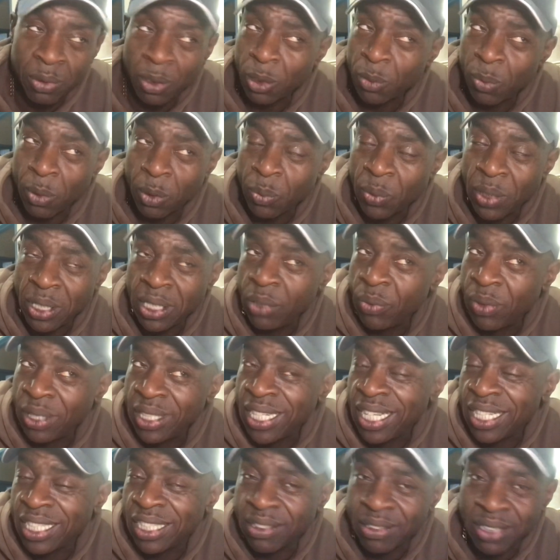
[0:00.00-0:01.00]
Not supposed to be anywhere
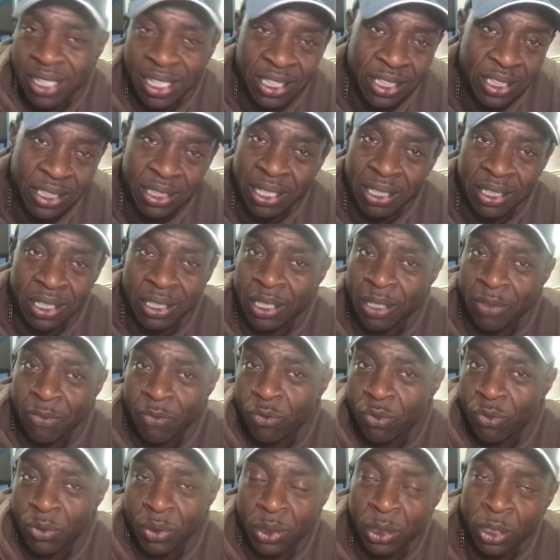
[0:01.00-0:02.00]
near any of the
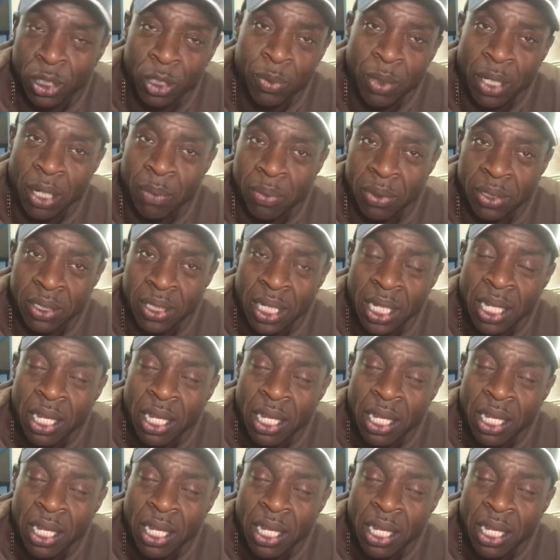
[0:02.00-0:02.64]
newspapers.